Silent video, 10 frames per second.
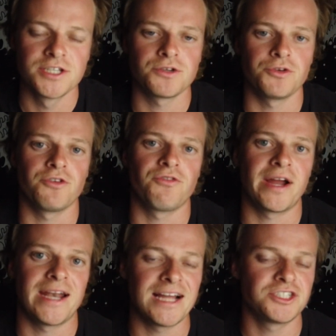So your
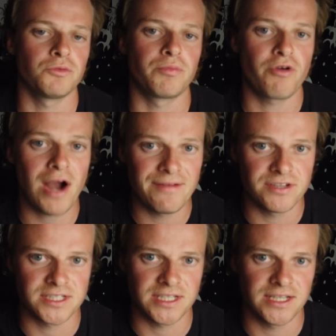financial
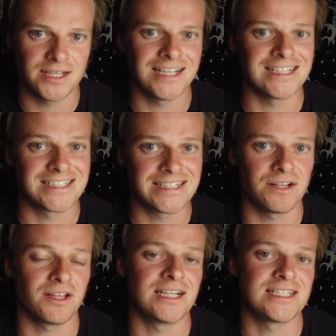privacy is
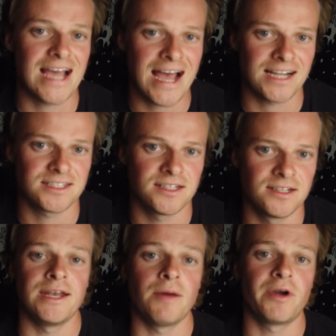still intact.
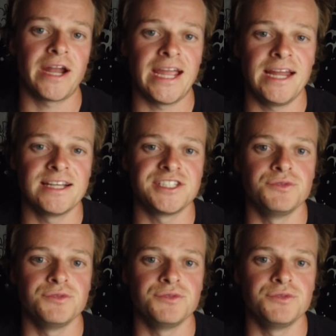And number 8